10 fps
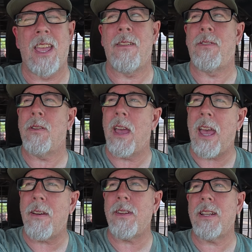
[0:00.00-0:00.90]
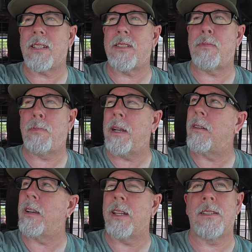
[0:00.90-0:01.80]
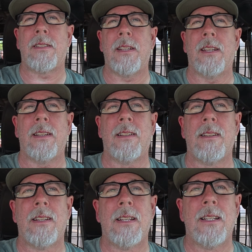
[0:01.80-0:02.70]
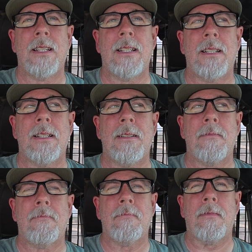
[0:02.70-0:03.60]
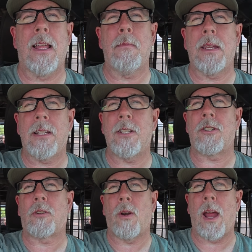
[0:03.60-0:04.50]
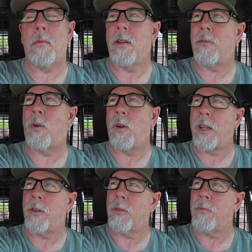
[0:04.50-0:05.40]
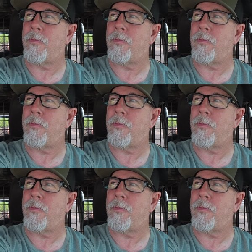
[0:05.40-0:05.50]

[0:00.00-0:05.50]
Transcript: If you haven't experienced it, let me describe it for you.